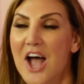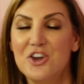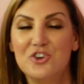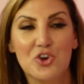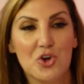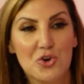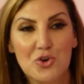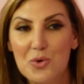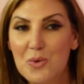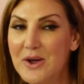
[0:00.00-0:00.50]
I
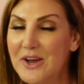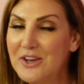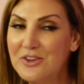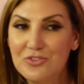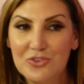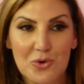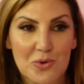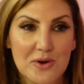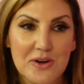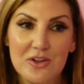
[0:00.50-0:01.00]
don't know why he's
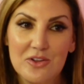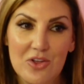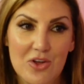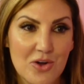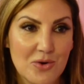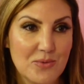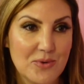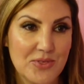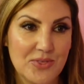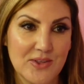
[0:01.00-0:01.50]
going
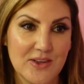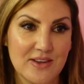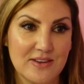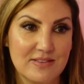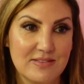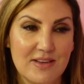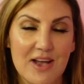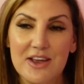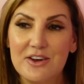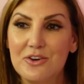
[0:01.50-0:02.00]
along with
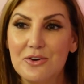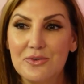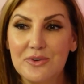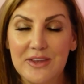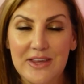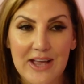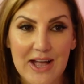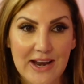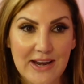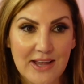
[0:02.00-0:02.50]
this. I don't
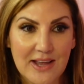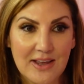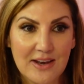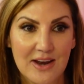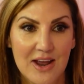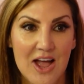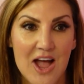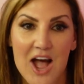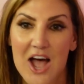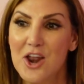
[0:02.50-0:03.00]
get it.
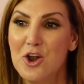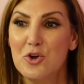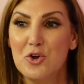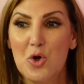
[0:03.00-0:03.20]
I don't